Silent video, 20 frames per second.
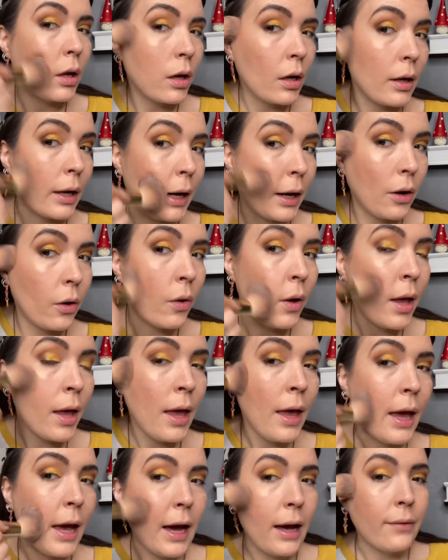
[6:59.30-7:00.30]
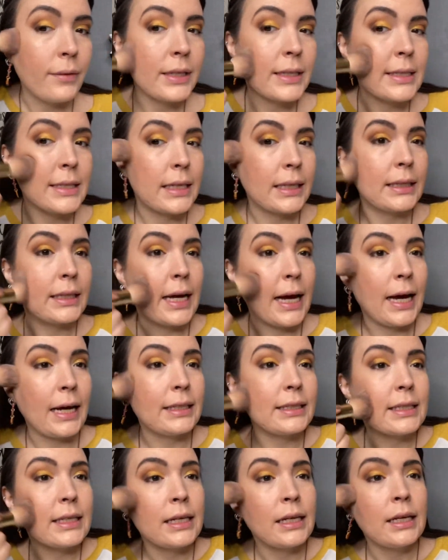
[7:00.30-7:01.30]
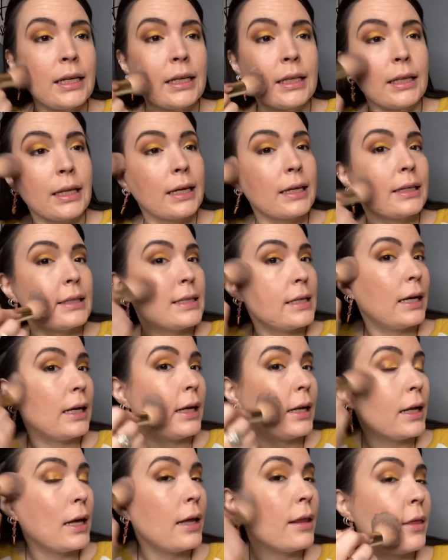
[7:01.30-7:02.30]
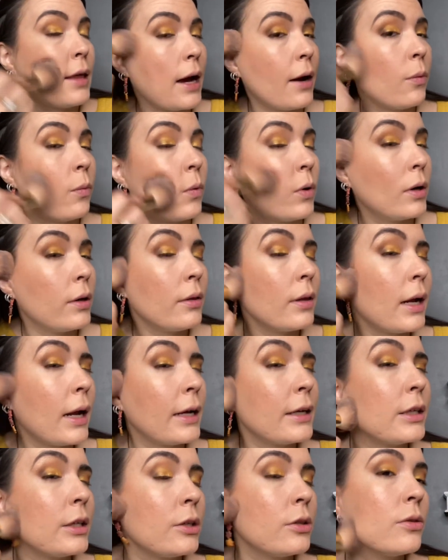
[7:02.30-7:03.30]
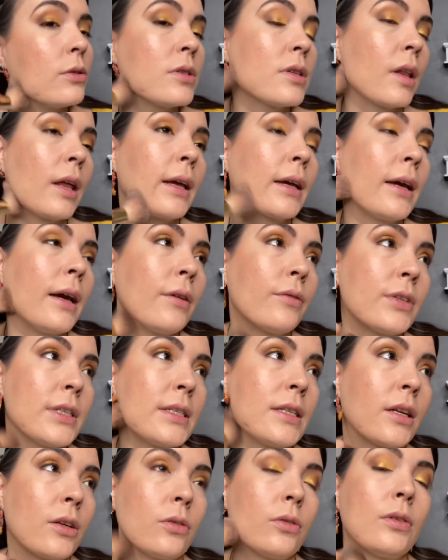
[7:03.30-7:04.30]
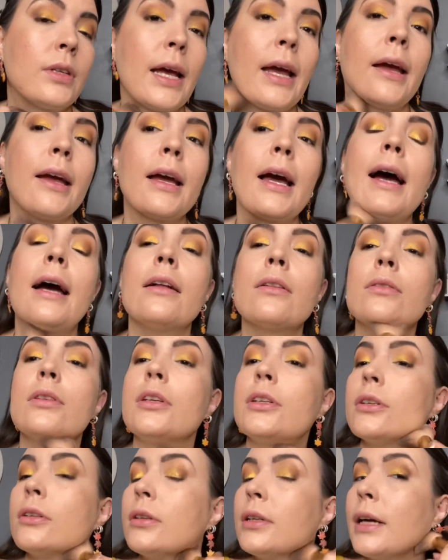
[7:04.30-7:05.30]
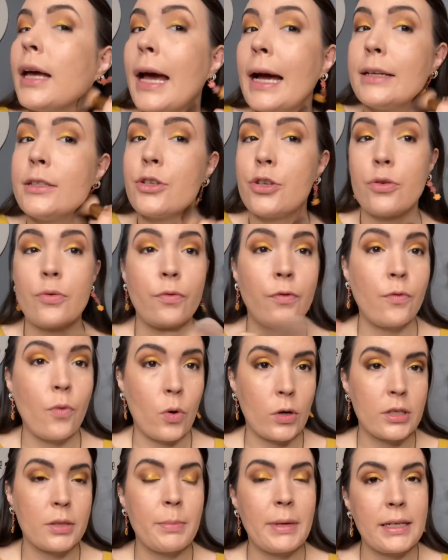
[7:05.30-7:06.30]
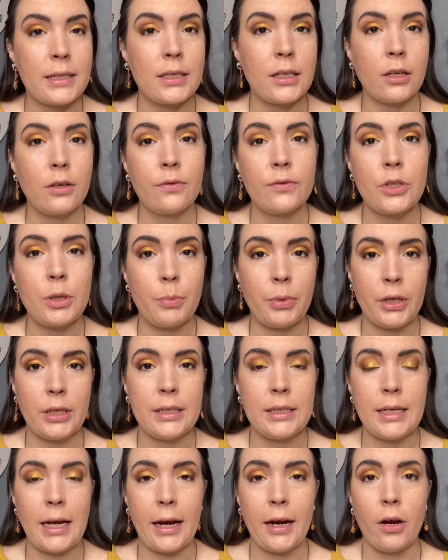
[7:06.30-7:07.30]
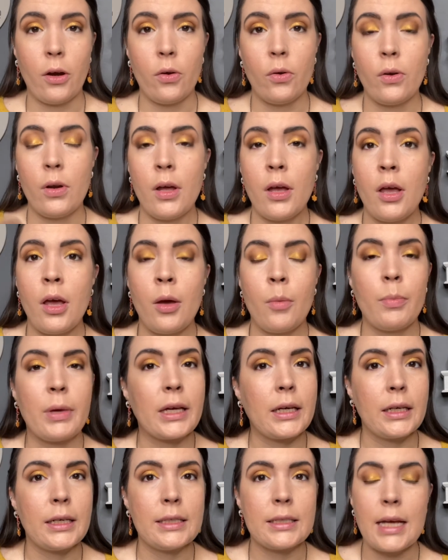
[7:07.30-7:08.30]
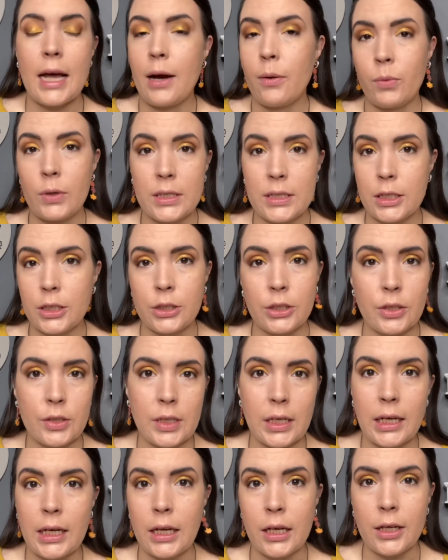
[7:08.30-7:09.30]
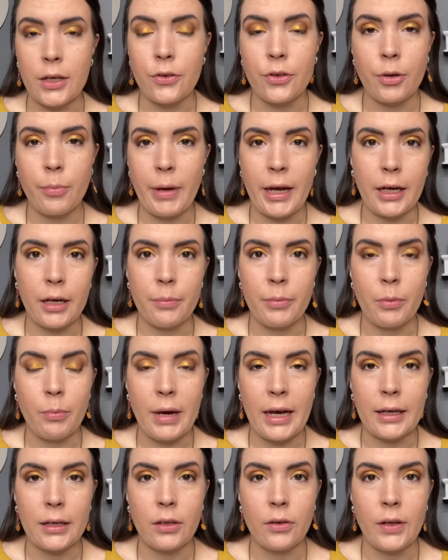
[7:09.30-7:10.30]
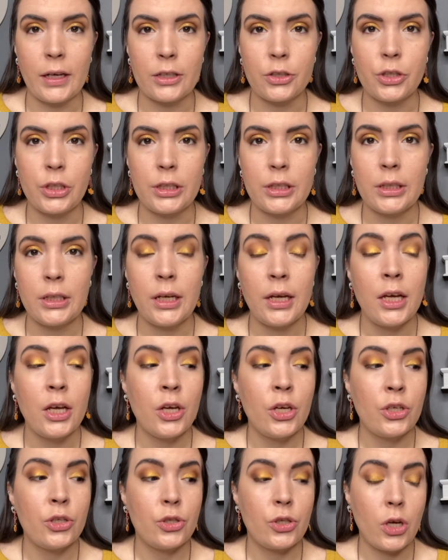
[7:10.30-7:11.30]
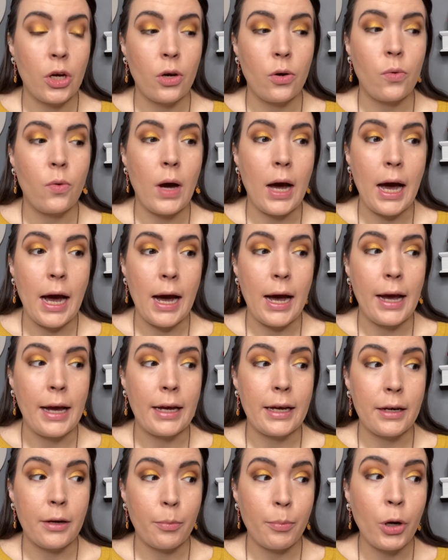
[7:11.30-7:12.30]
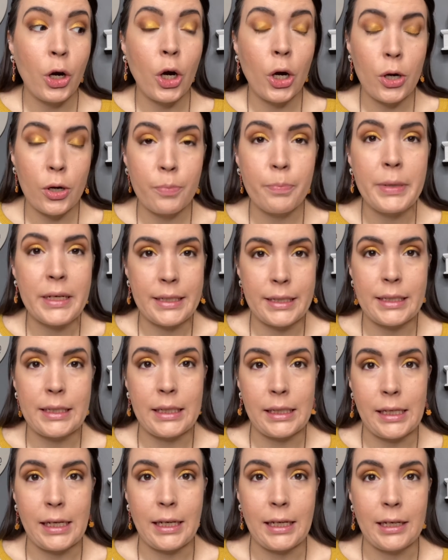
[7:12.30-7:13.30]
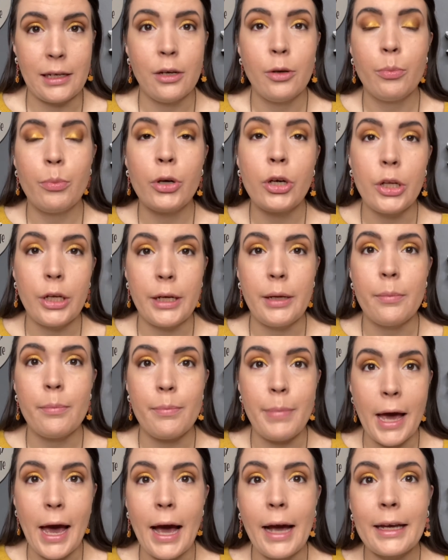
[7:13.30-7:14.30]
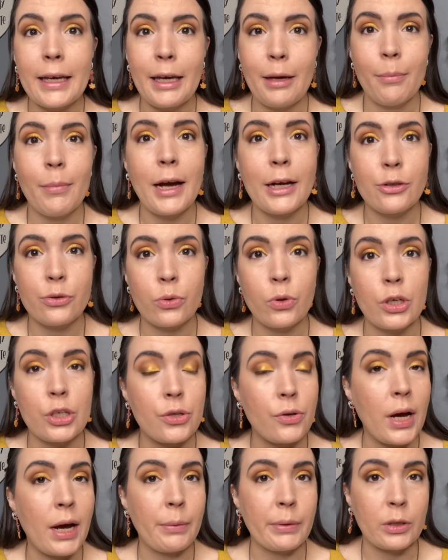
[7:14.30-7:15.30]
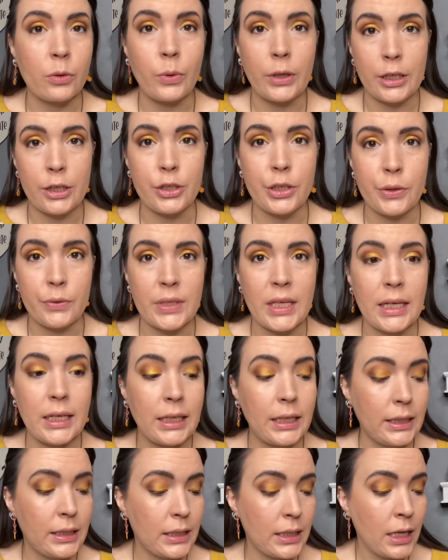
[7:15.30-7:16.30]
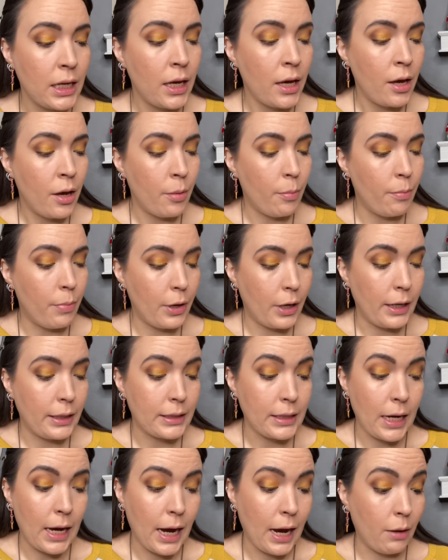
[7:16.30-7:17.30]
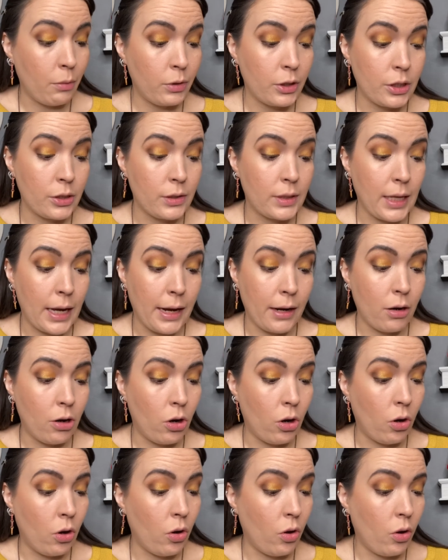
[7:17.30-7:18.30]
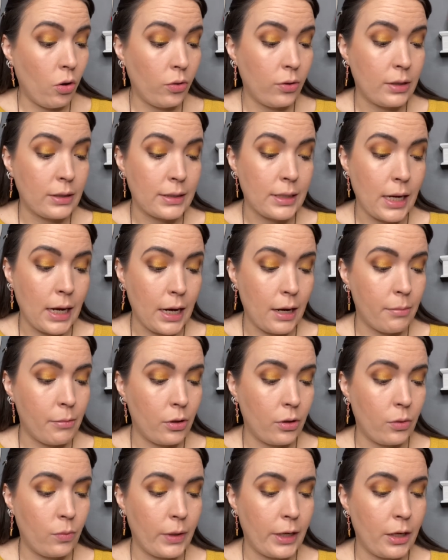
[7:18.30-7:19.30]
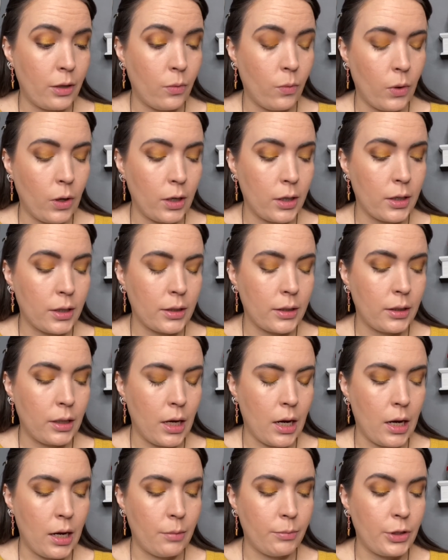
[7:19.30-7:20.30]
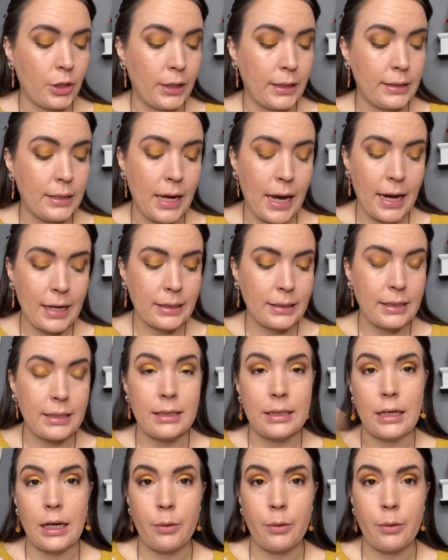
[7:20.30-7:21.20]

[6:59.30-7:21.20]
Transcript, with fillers: Now, having said that, like I said, that one that I used like every single day, I literally had to force myself to put it down because I wasn't using any other makeup in my collection. So I purposely put it back in my drawer so I would quit using it. But I would use that all the time on the way to work um, during tax season.